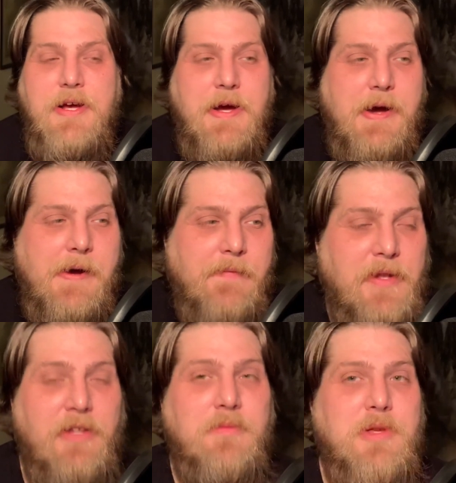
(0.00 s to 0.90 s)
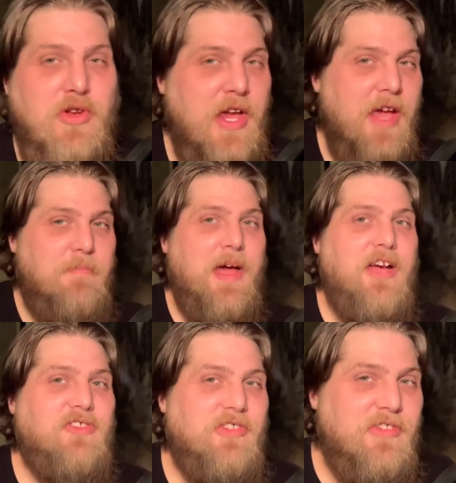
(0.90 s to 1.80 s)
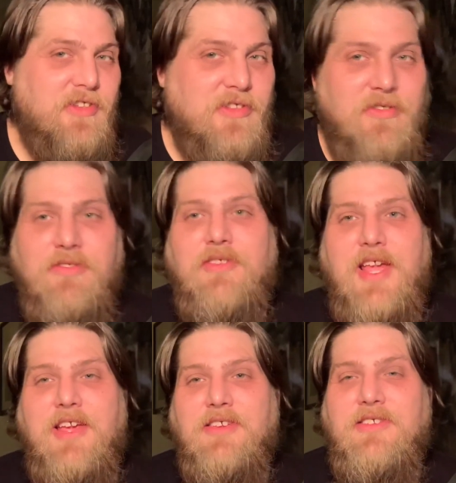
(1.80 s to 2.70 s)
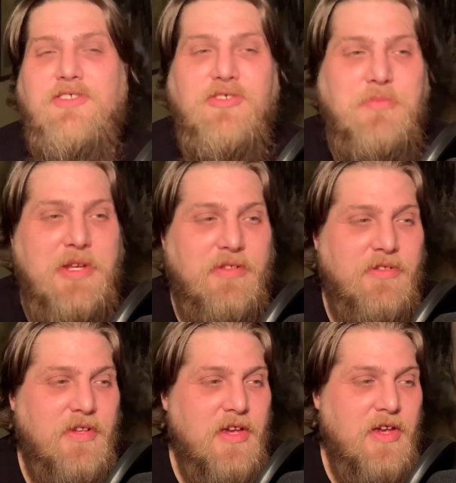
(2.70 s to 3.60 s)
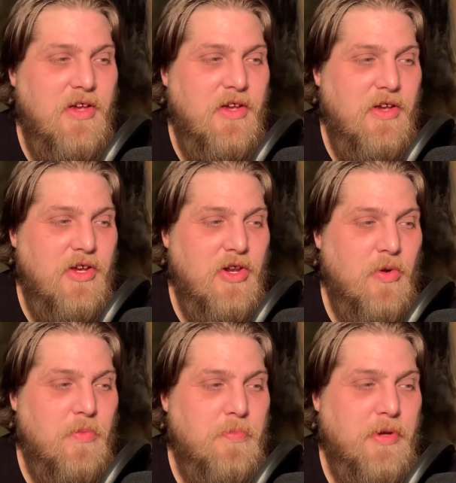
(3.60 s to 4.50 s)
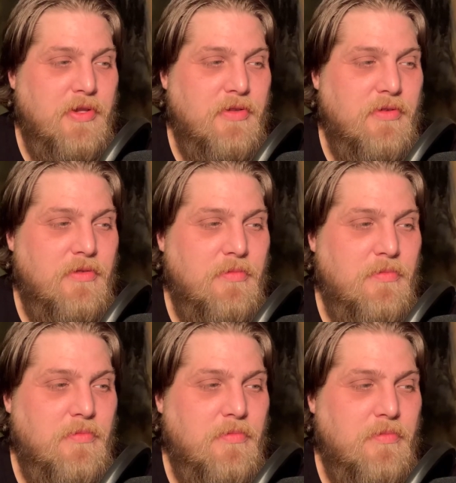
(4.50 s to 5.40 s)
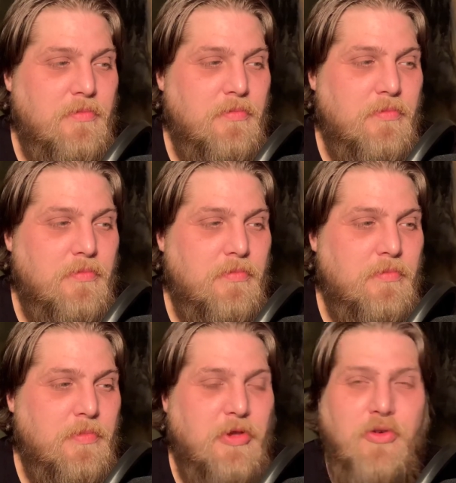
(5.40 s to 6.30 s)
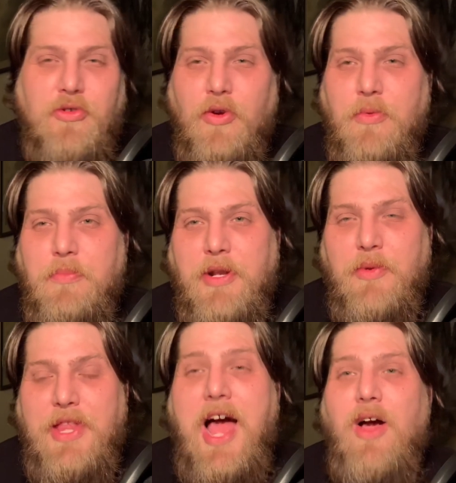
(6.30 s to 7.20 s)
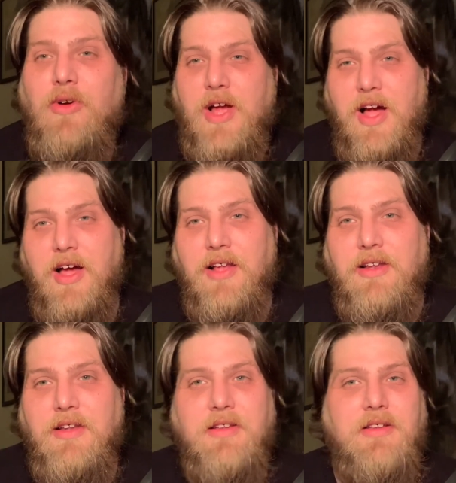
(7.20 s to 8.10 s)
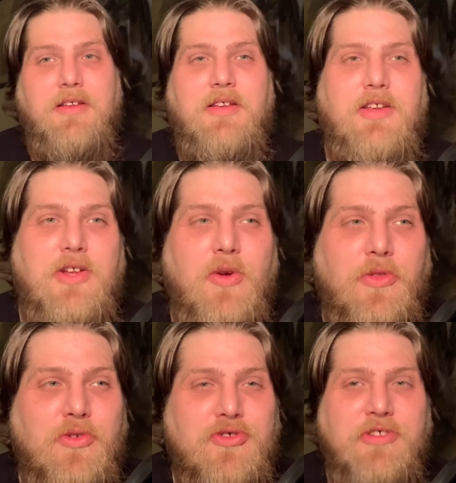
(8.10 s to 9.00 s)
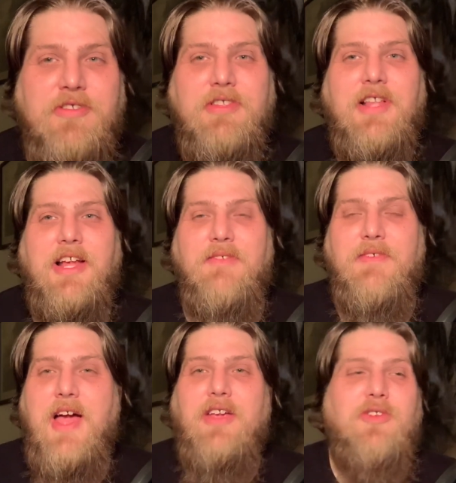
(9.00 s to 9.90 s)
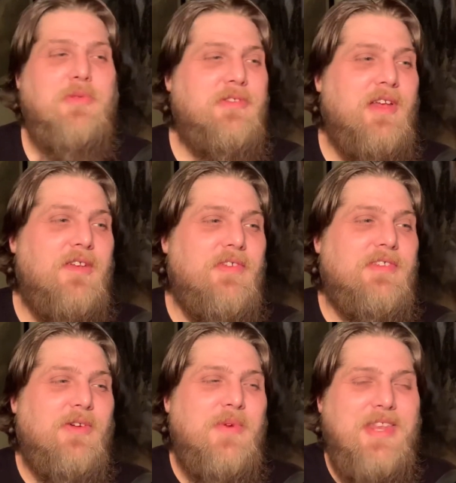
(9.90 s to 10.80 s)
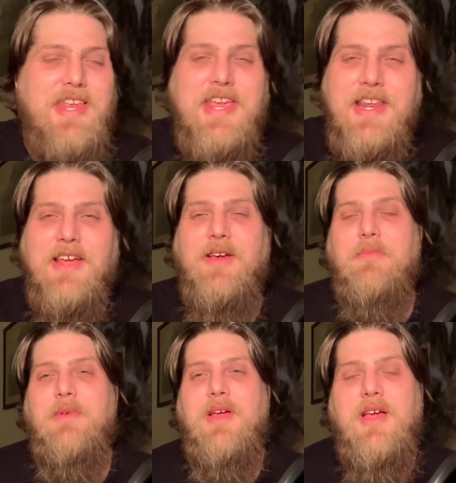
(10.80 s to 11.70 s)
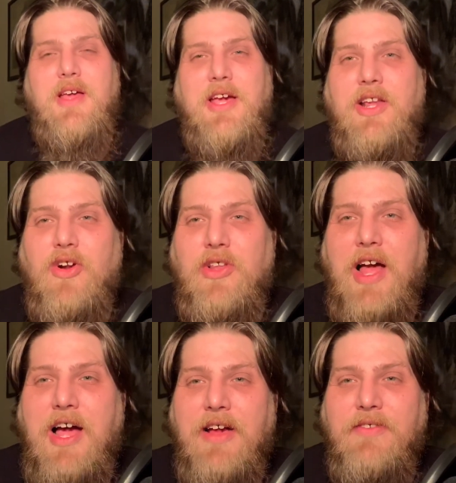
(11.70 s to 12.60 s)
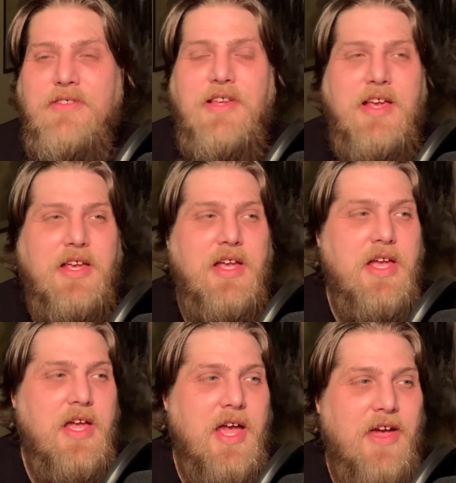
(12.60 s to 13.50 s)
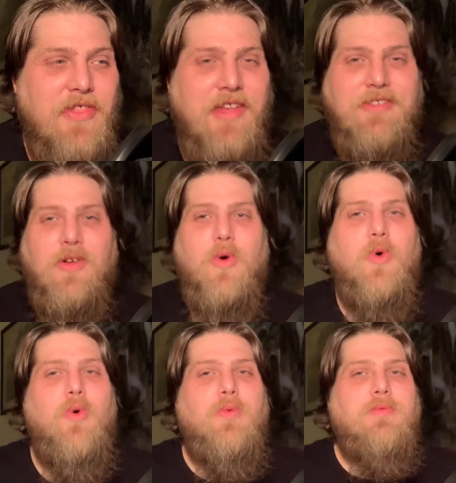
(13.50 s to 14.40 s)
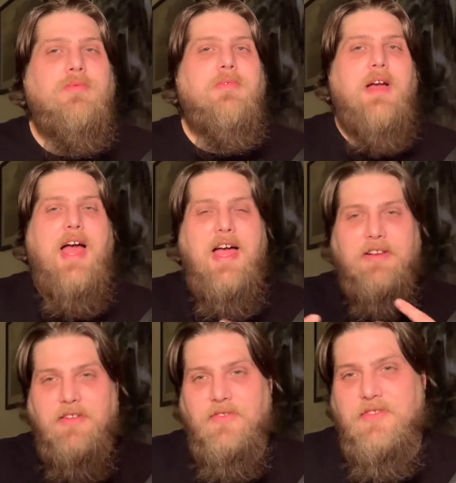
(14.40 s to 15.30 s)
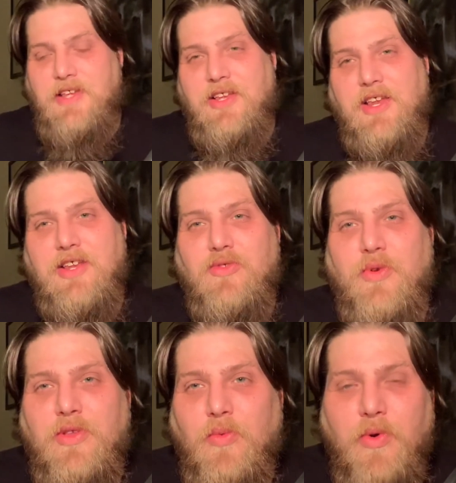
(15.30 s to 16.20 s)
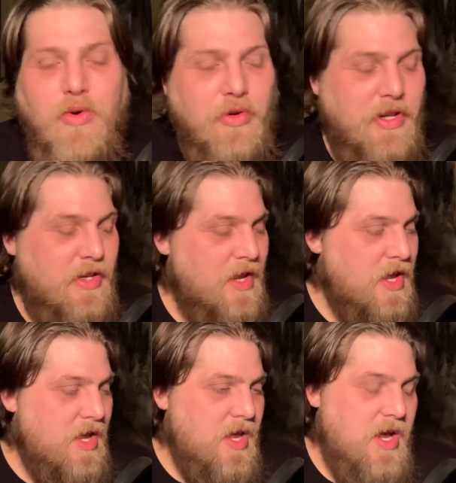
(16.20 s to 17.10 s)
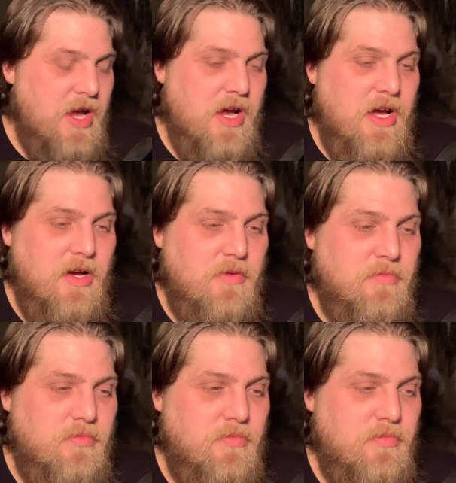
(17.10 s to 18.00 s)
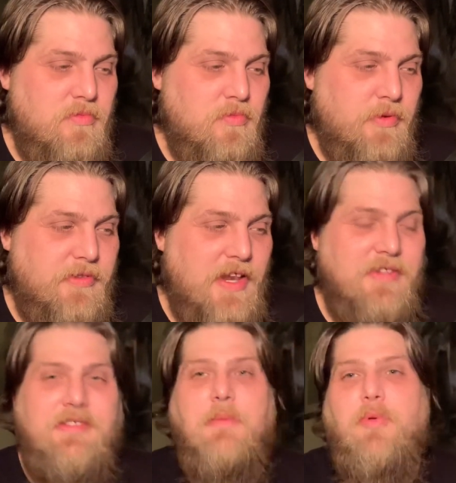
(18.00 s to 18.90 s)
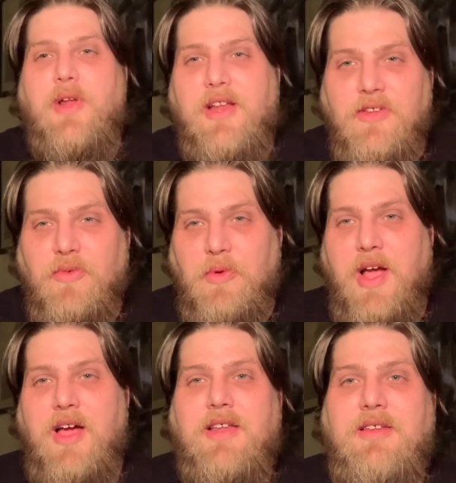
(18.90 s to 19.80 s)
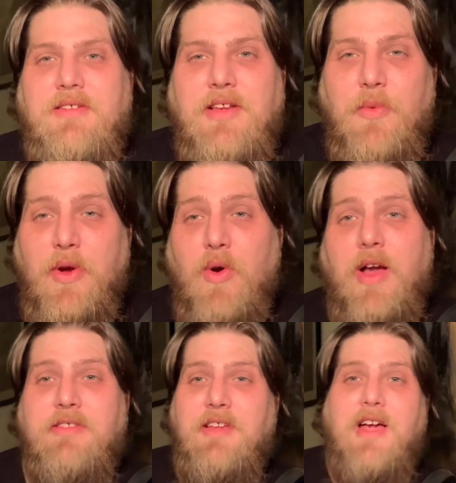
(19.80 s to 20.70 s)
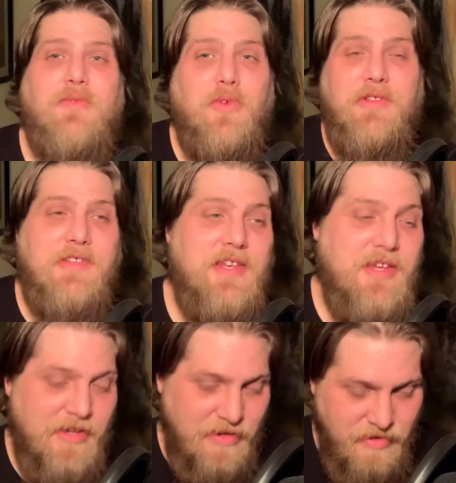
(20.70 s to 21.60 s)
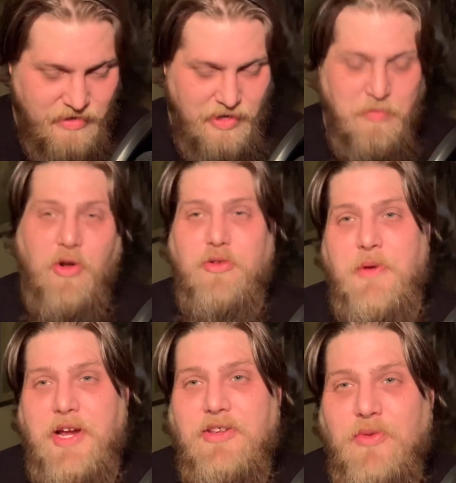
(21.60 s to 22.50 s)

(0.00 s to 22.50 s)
uh, that doesn't mean you can't have passions and things. It just means, you know, but but there's a but without God, you know, there's just like a vacuum inside of us. Like we need him in our lives. Like, and that's the whole act of sin entering the world and uh, was that it separated us from God. And when Christ died for us, he, he brought us back into